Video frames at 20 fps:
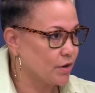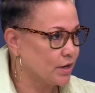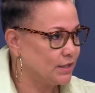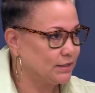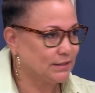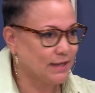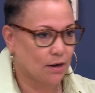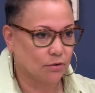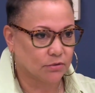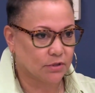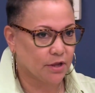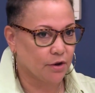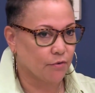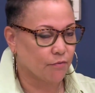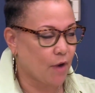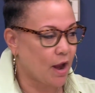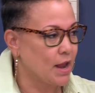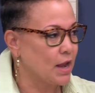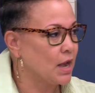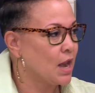It's out there,
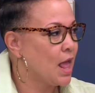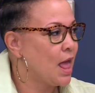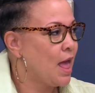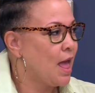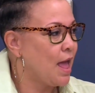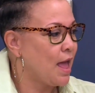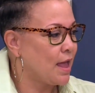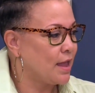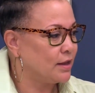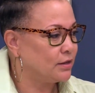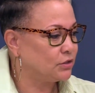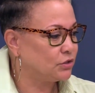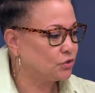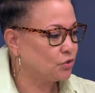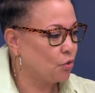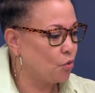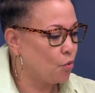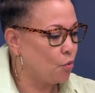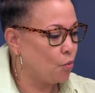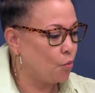right? And
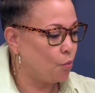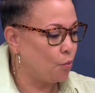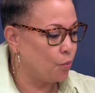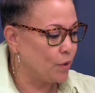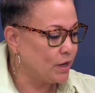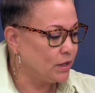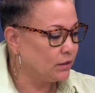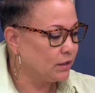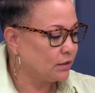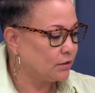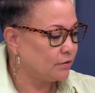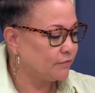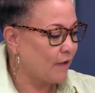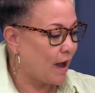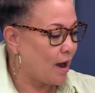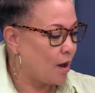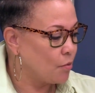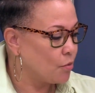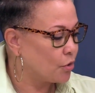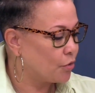so we love
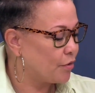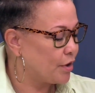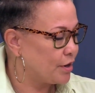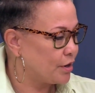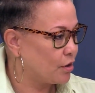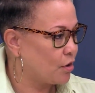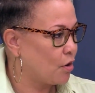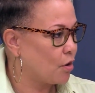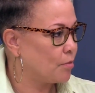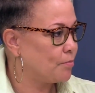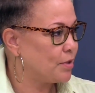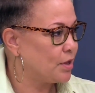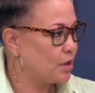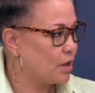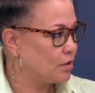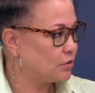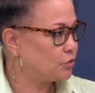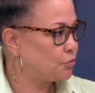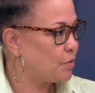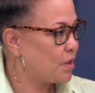our credit card
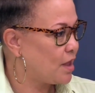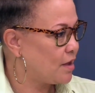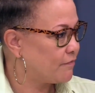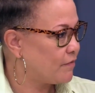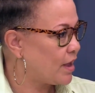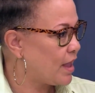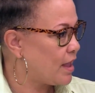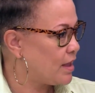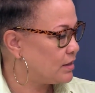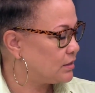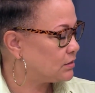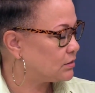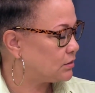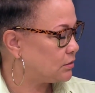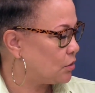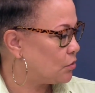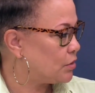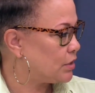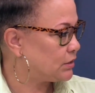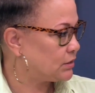because we have as
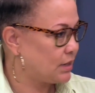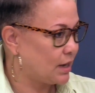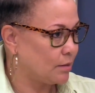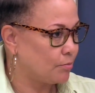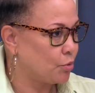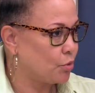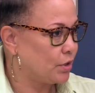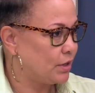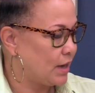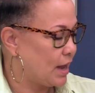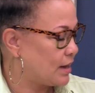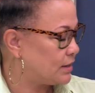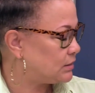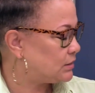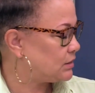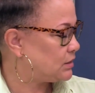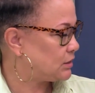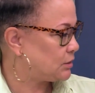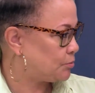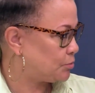low as
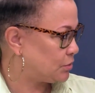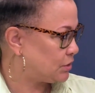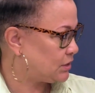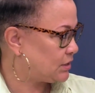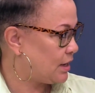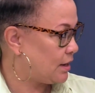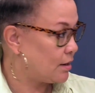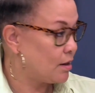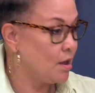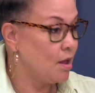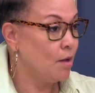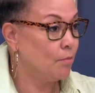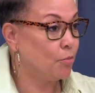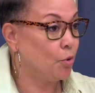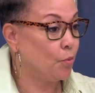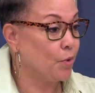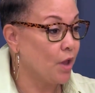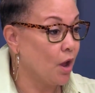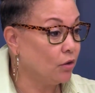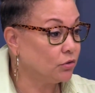9.96%. But
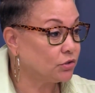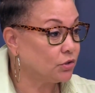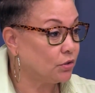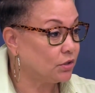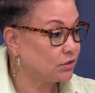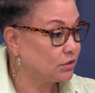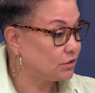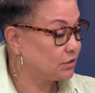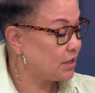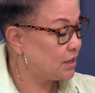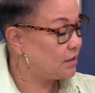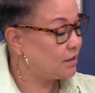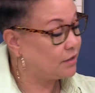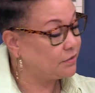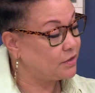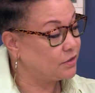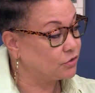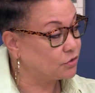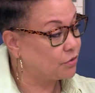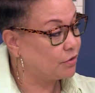we also understand that
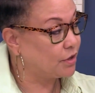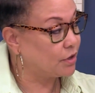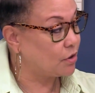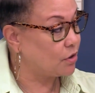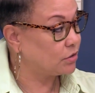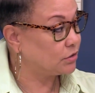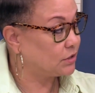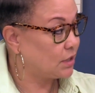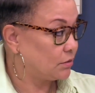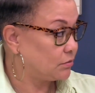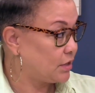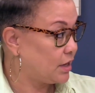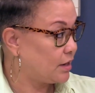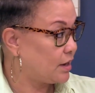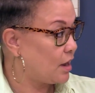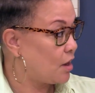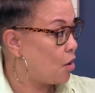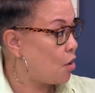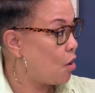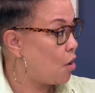there's credit cards out there
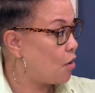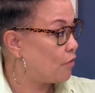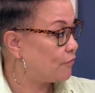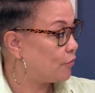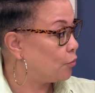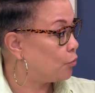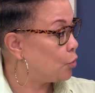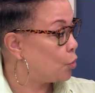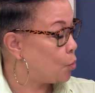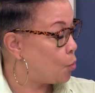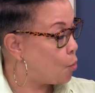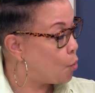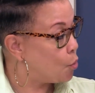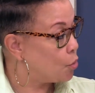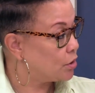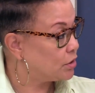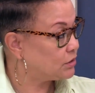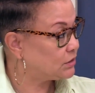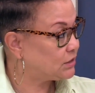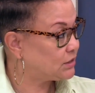that offer
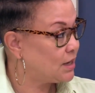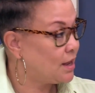rewards.